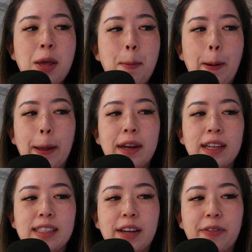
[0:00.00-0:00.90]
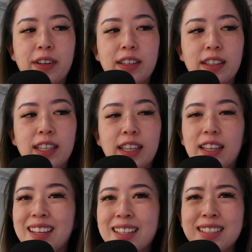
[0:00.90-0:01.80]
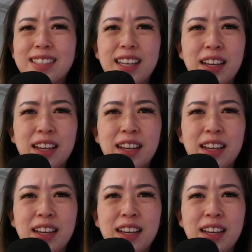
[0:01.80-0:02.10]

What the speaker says: but it definitely is,